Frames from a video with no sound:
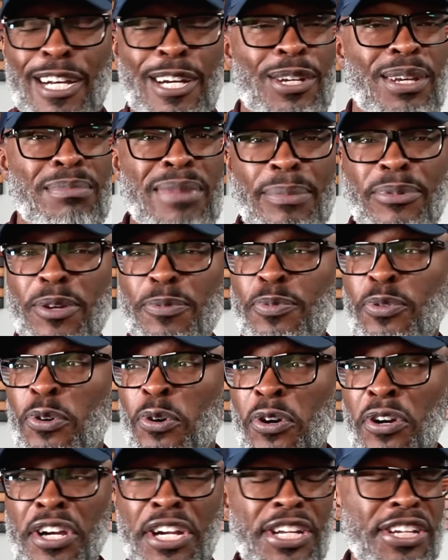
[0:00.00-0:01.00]
You might be
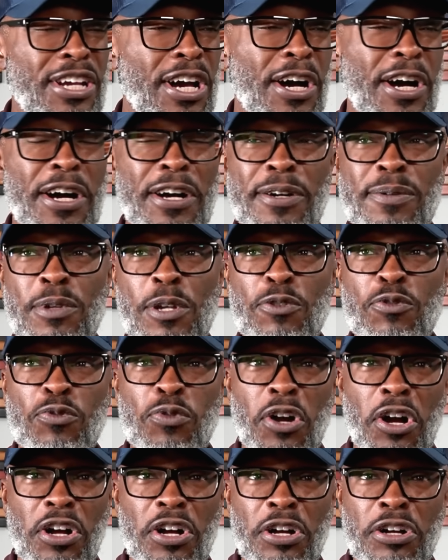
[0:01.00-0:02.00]
pouring
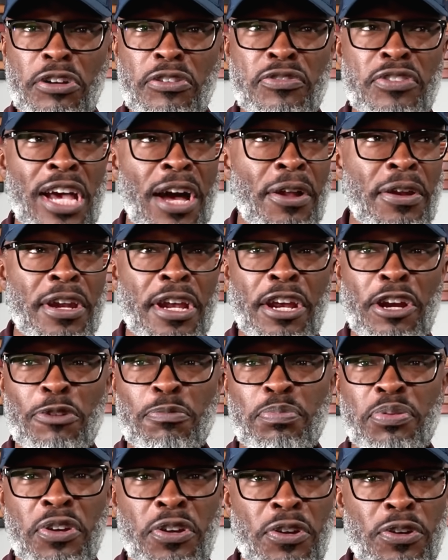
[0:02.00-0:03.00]
drugs down there,
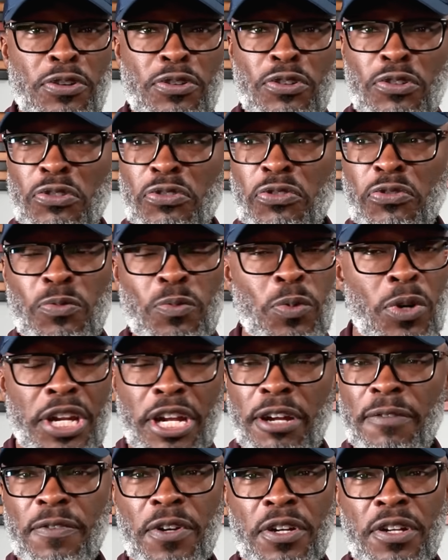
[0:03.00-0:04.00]
pills,
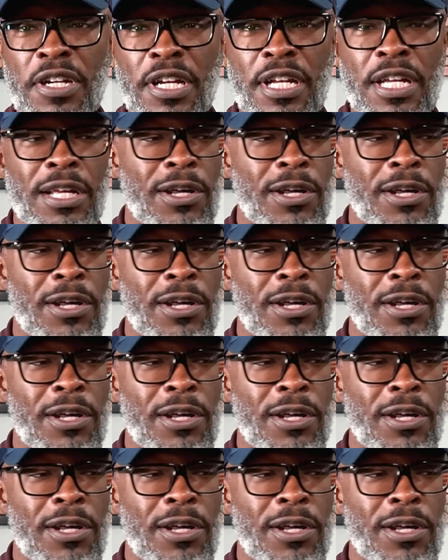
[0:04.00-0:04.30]
whatever.